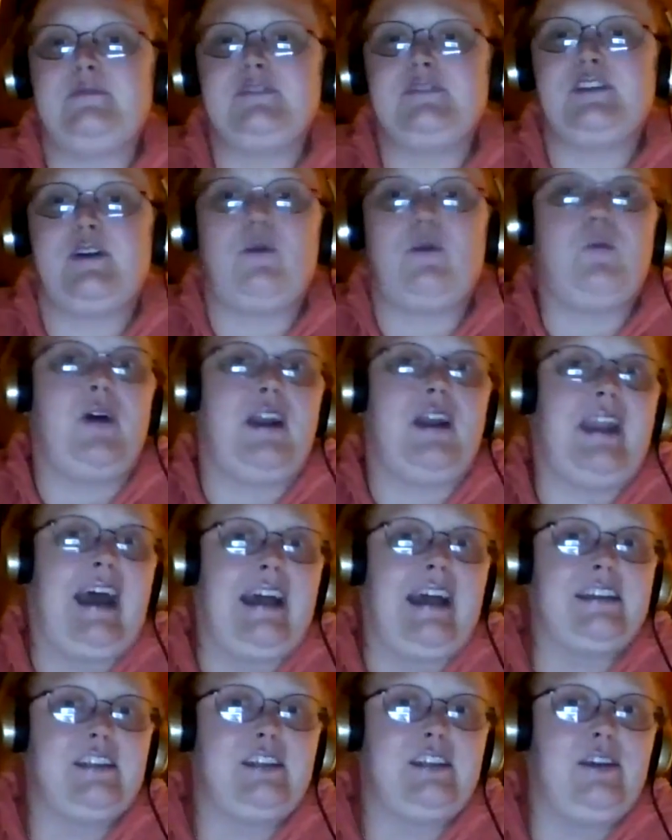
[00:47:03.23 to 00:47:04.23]
you know, what not
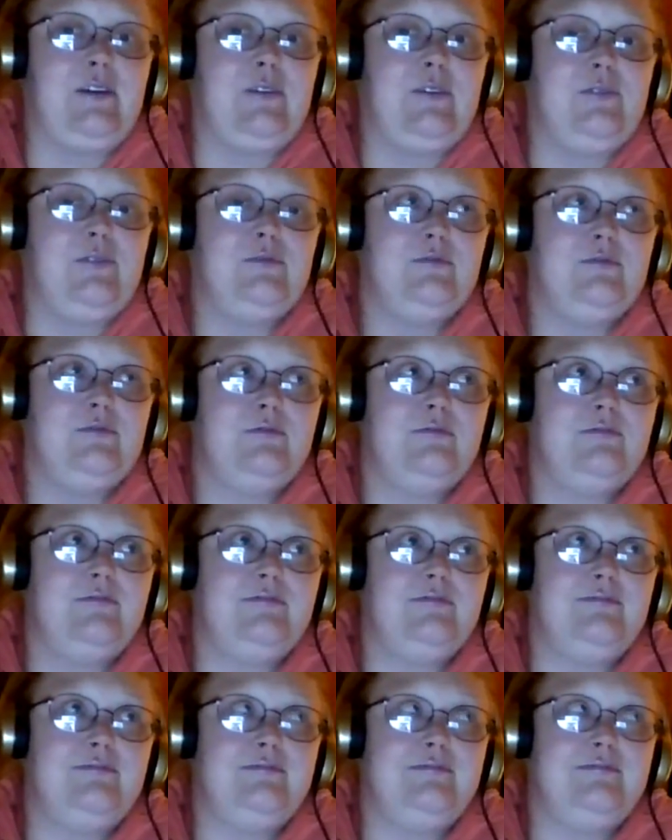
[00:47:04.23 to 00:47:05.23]
to do.
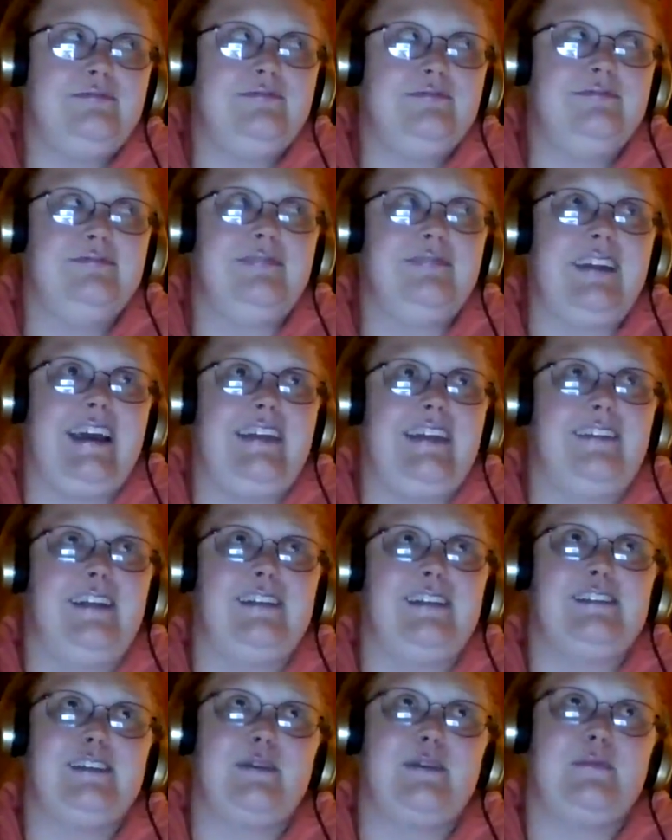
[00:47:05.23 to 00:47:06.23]
And then
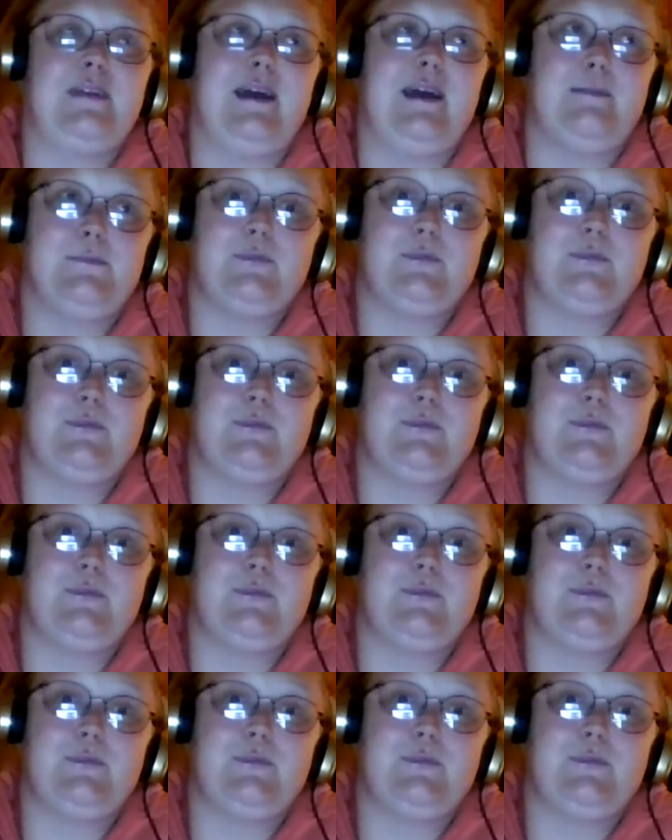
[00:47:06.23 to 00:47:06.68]
sometimes